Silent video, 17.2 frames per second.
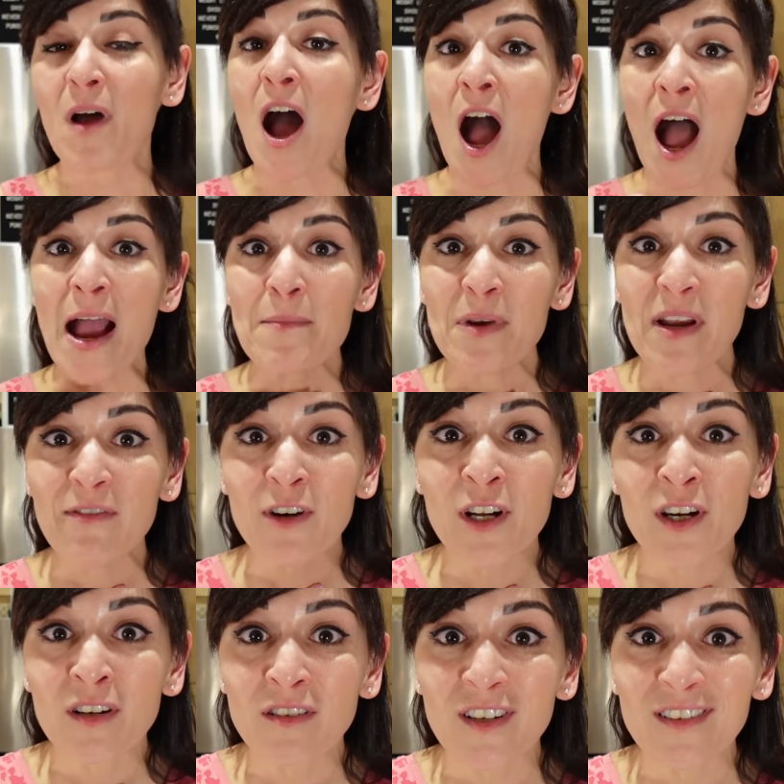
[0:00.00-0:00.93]
I'm never
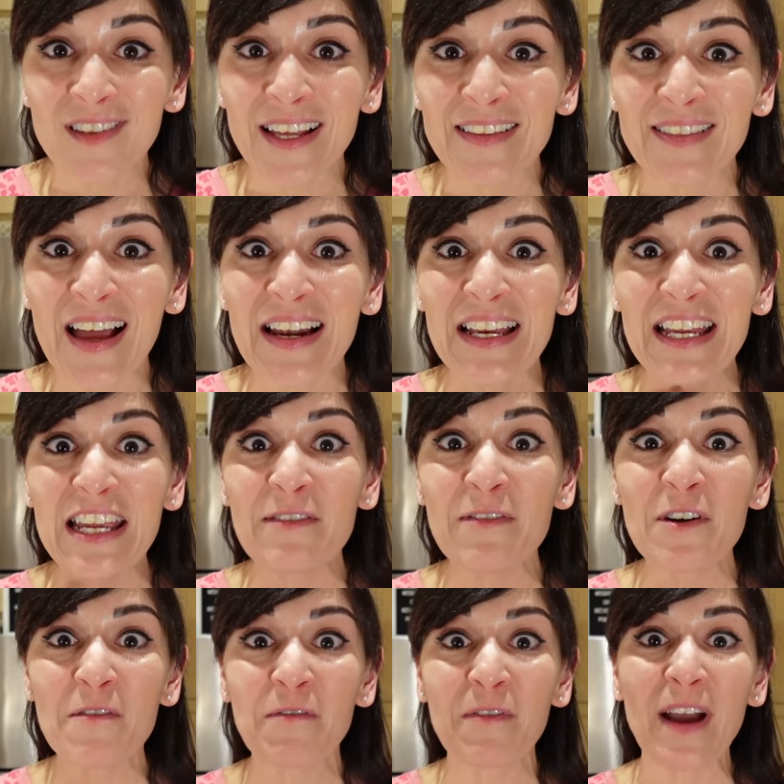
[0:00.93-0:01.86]
gonna look like that
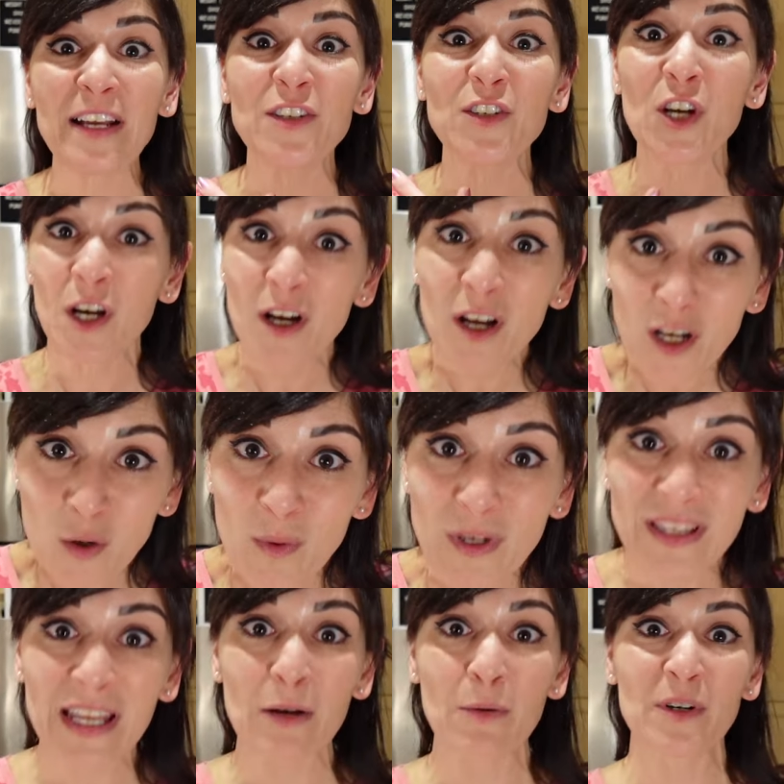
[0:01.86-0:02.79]
even if I took
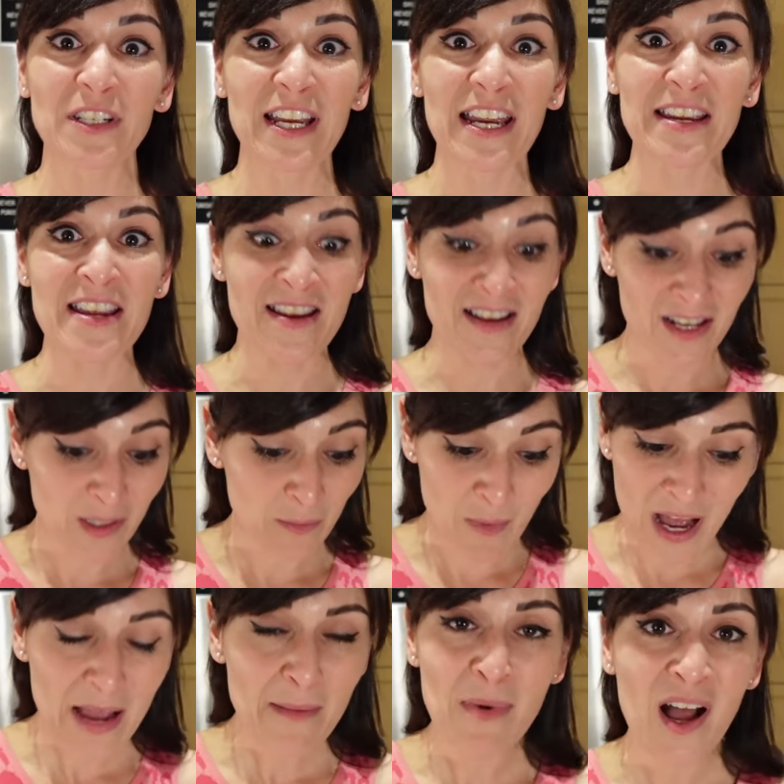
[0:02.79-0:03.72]
what they were taking because
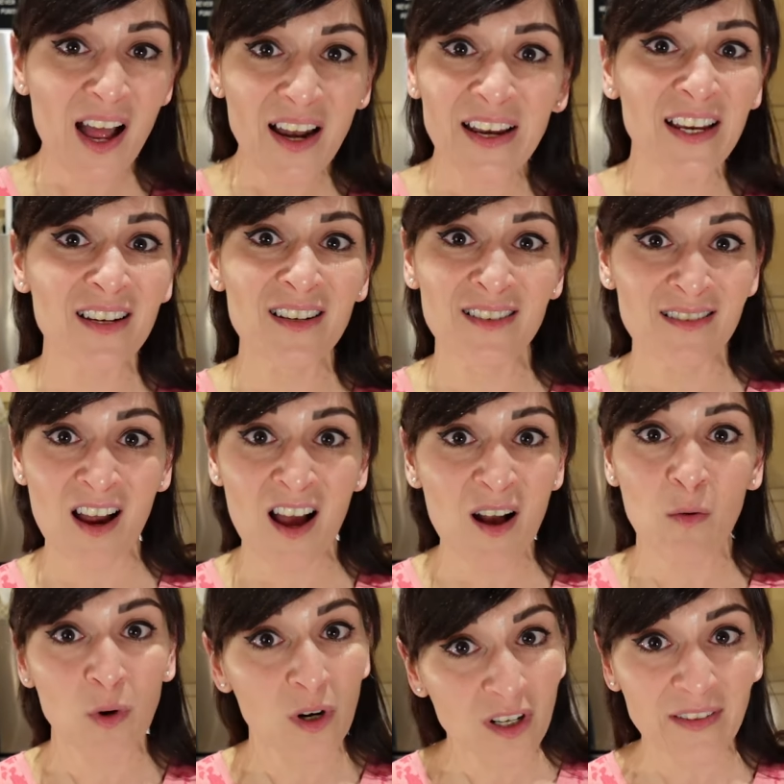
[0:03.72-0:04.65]
my body does
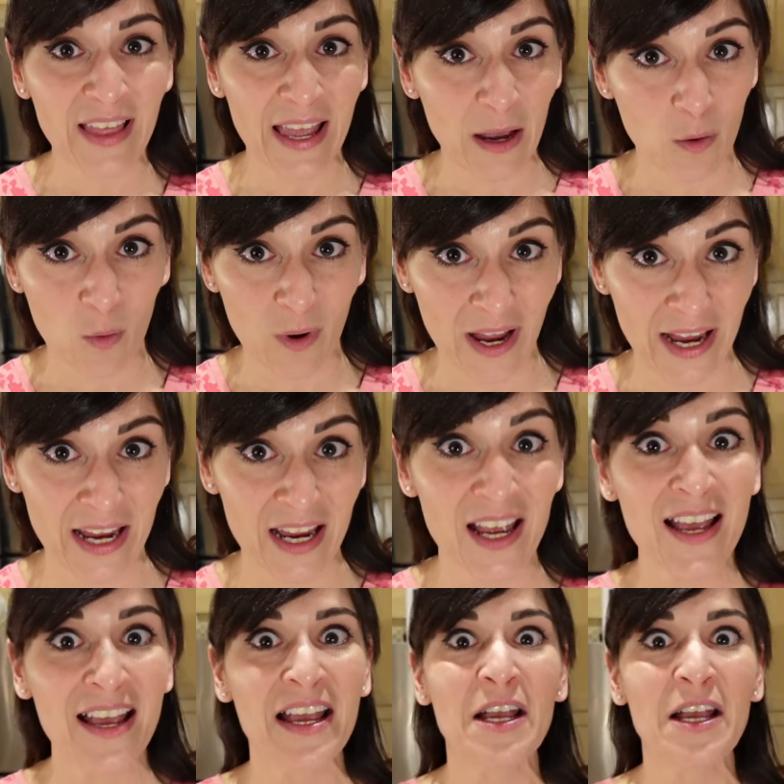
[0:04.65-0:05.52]
not work that way.